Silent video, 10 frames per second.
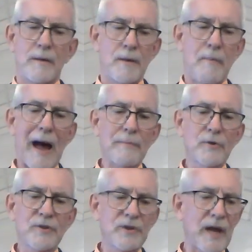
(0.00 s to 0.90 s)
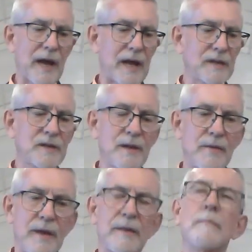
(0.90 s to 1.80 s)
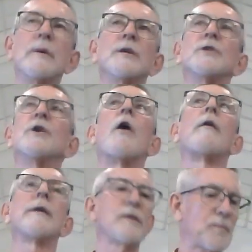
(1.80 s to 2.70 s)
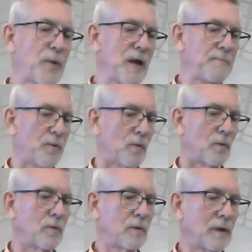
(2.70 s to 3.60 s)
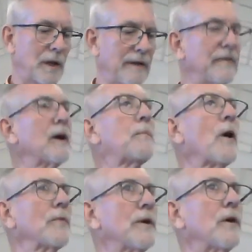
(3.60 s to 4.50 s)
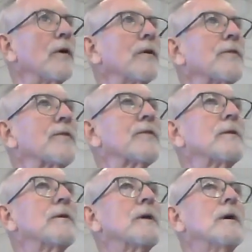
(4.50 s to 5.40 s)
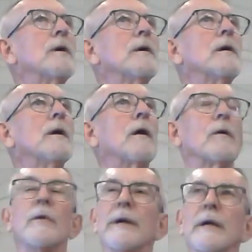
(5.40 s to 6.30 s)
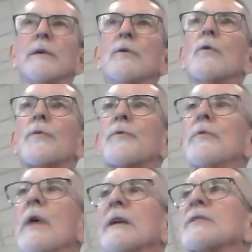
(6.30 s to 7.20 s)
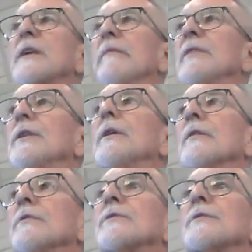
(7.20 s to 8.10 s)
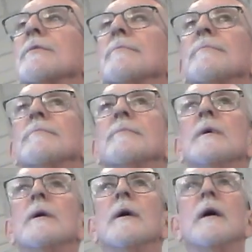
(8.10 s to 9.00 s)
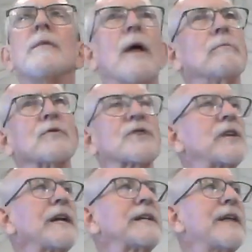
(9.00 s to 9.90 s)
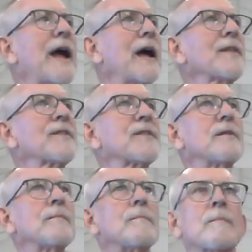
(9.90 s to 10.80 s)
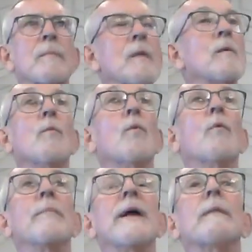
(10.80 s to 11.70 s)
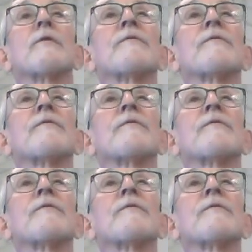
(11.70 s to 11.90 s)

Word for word: the Bible says that the majority of the people living upon the earth are going to endure through that seven years. They will seek death, won't be able to